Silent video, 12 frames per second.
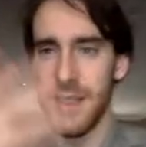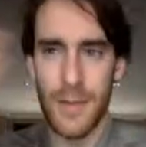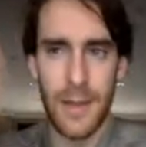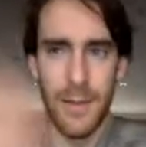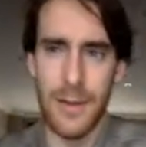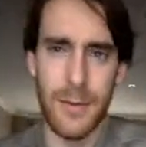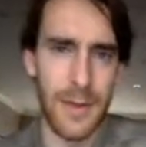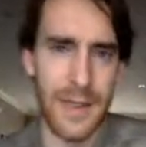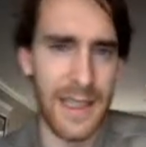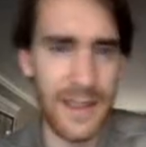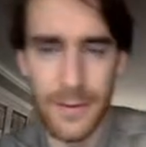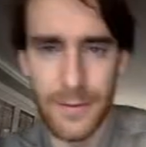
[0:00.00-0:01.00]
Maybe it would
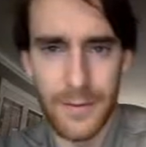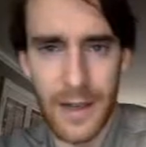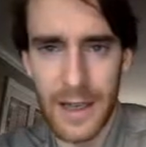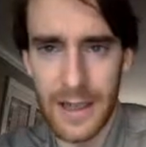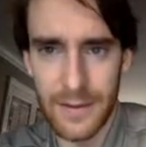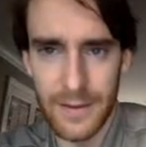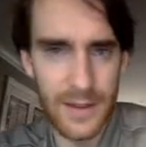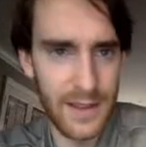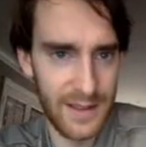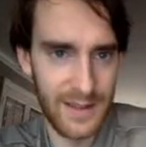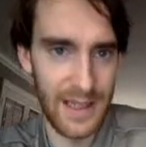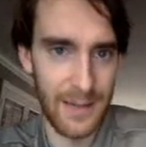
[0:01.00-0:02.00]
take you 5-10
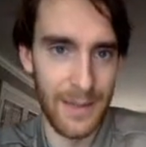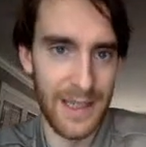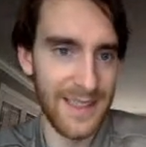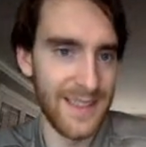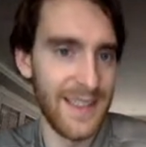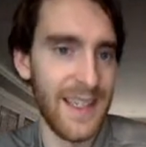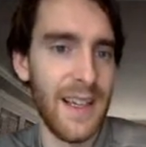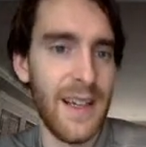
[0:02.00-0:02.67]
minutes